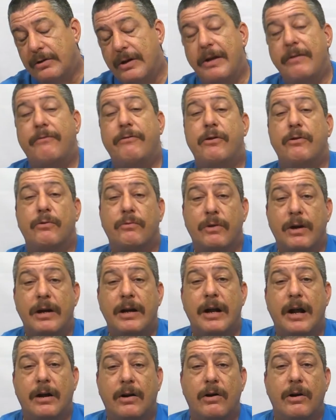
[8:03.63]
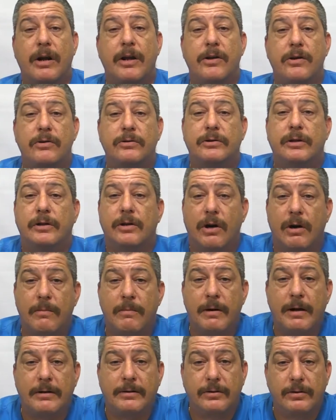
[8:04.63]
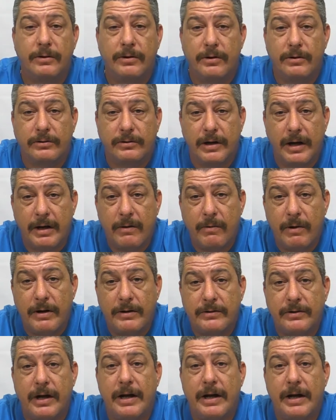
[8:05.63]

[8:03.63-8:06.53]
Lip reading: if you really are going to use a goblet to use liquids,